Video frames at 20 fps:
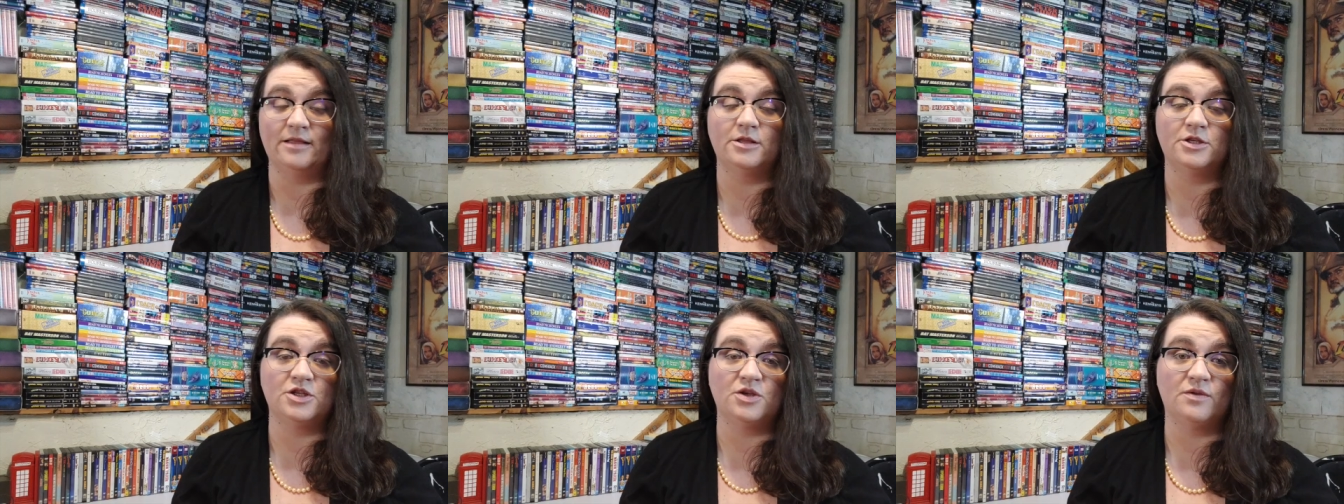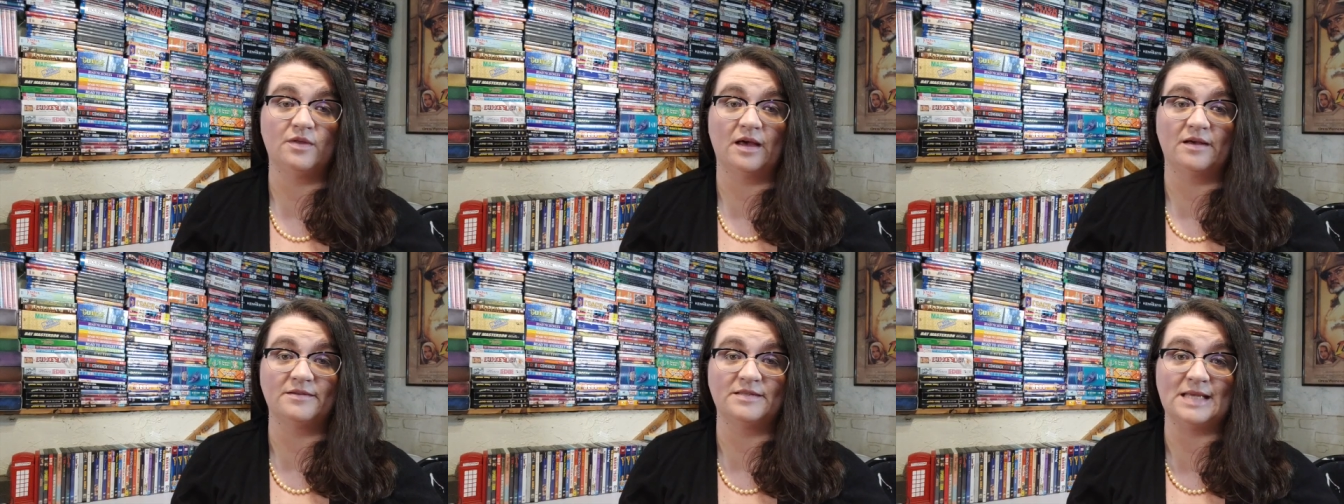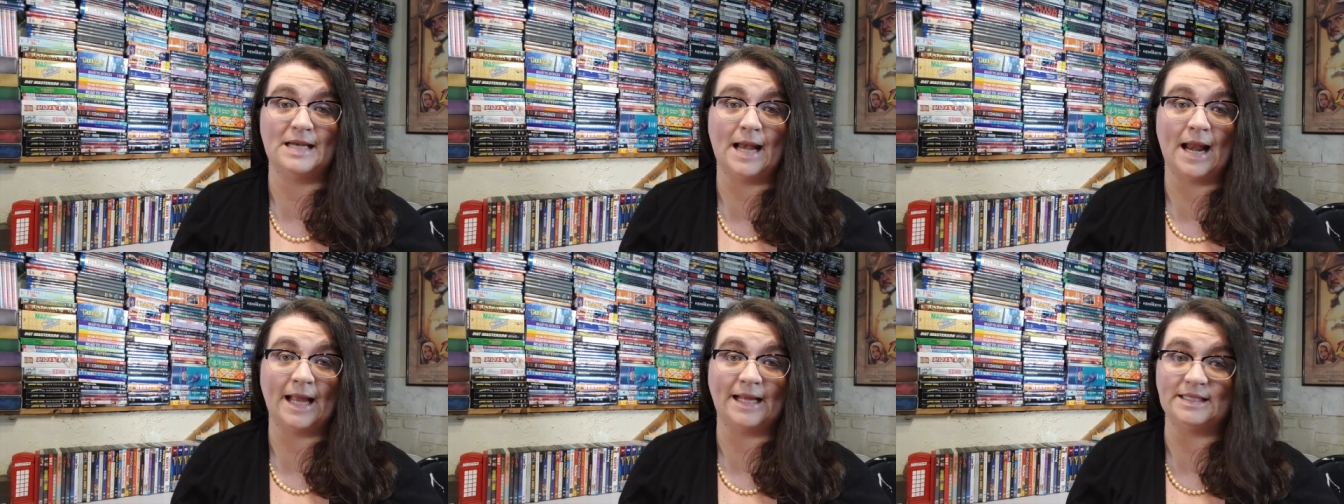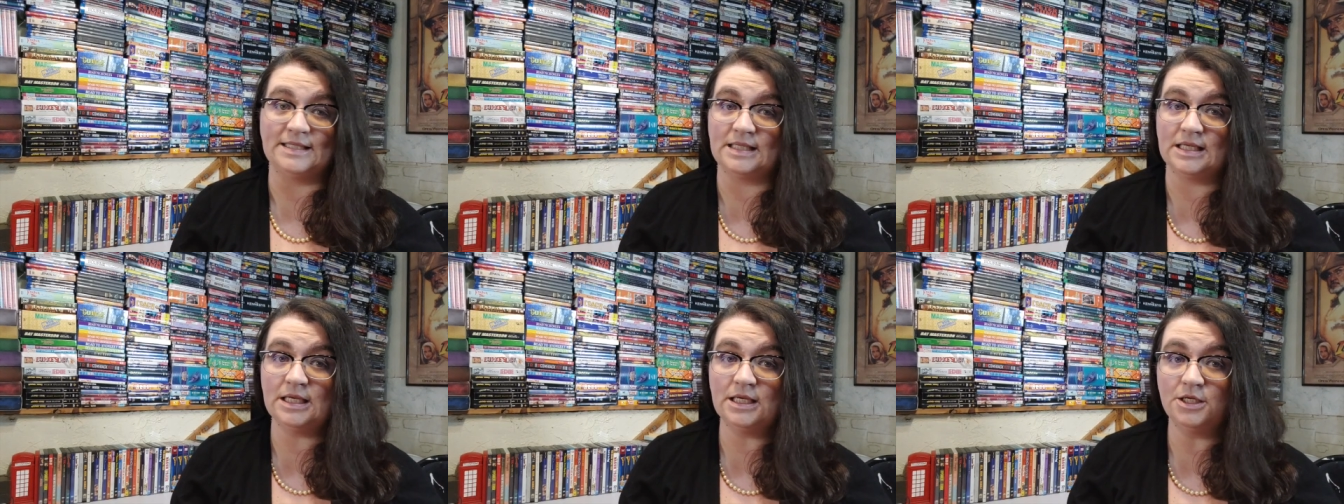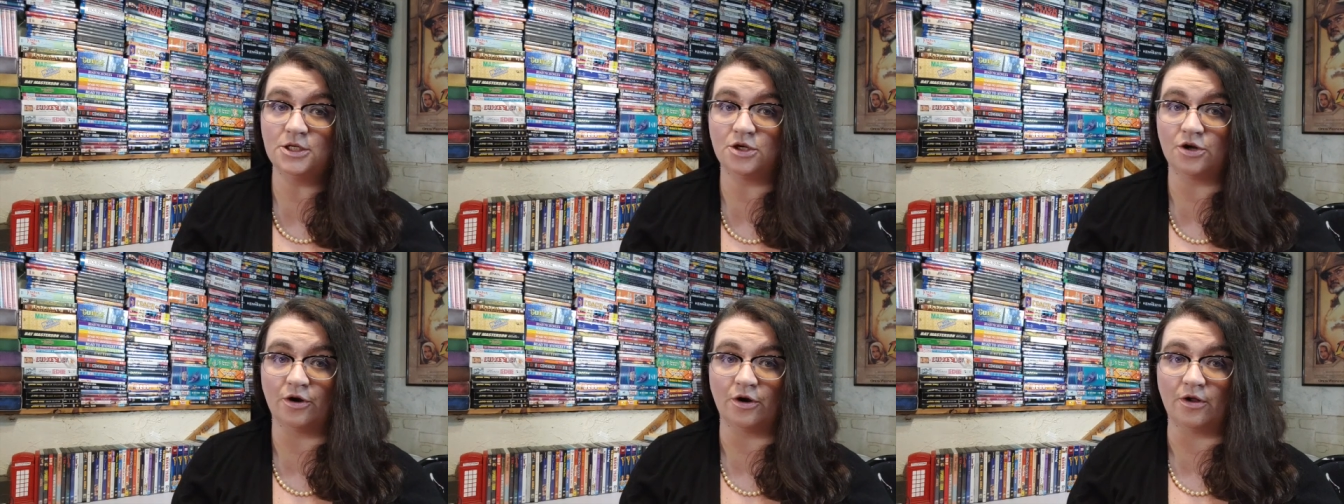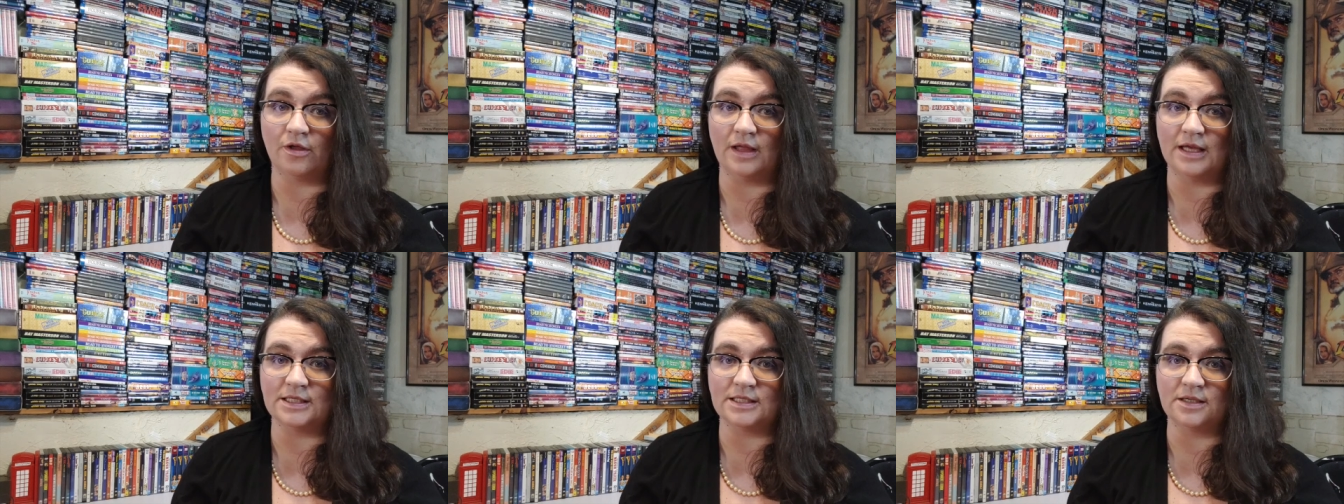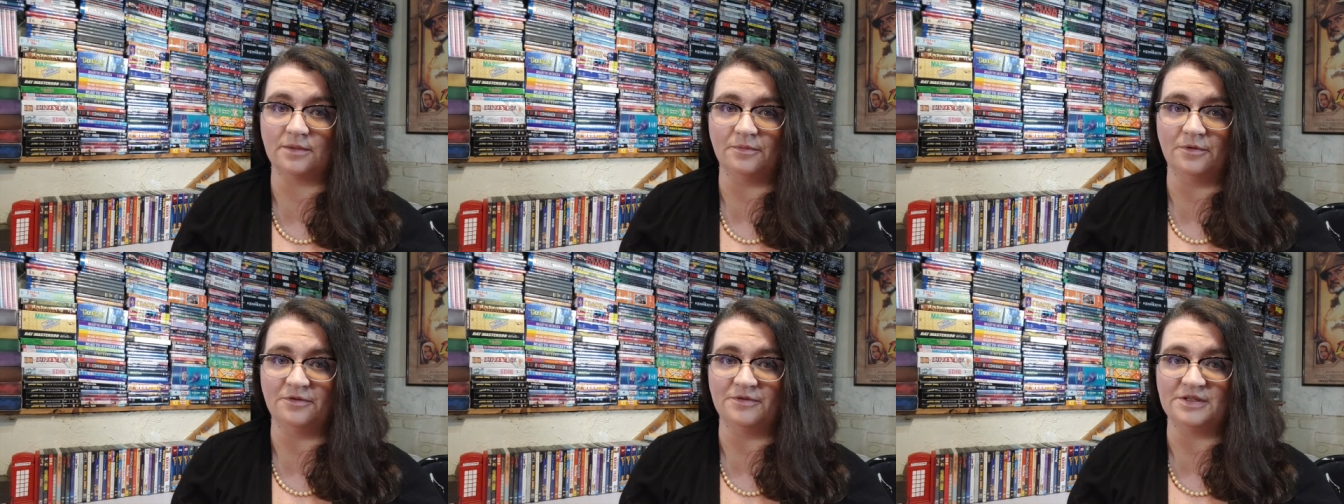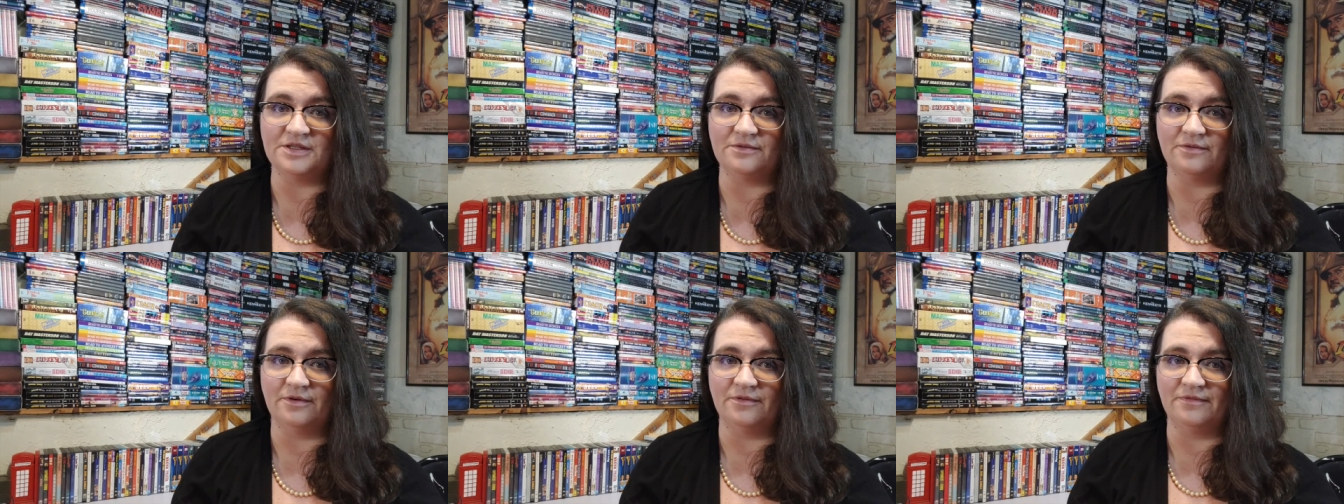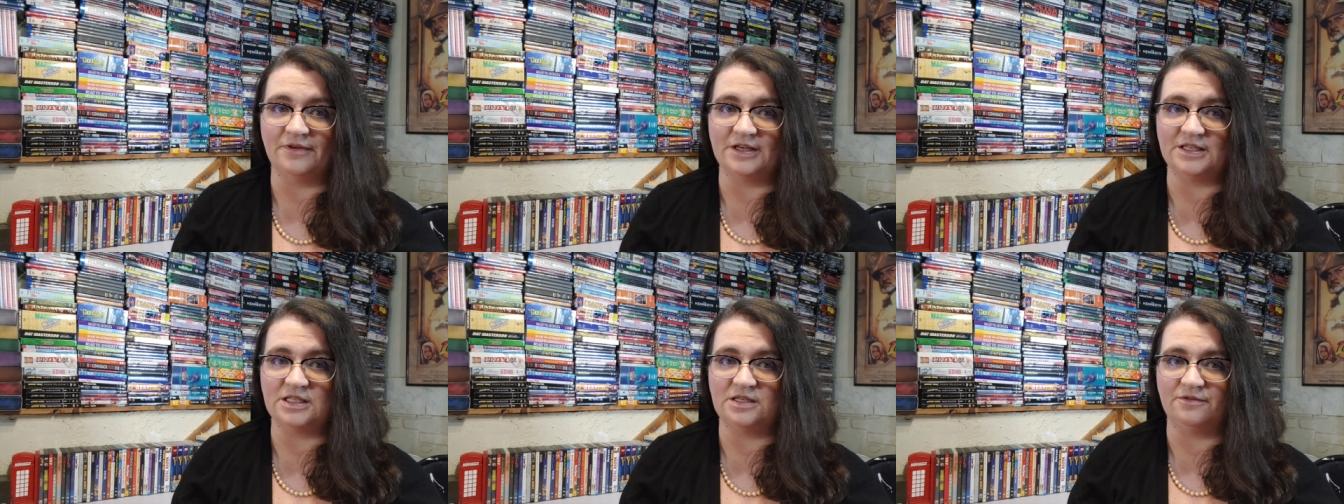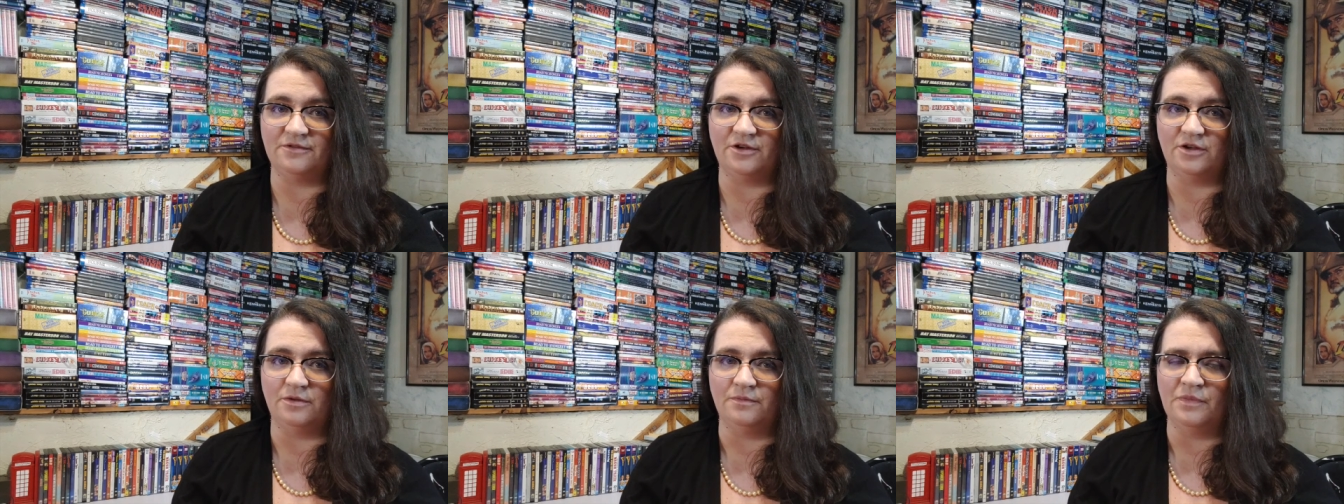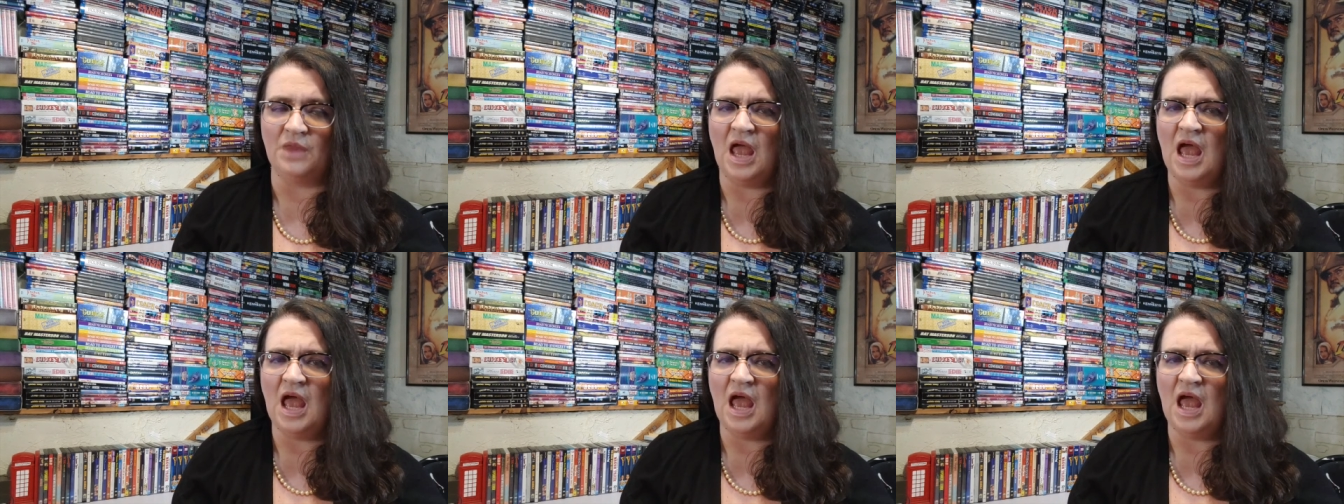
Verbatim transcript: the 2019 Turner Classic Movies Film Festival.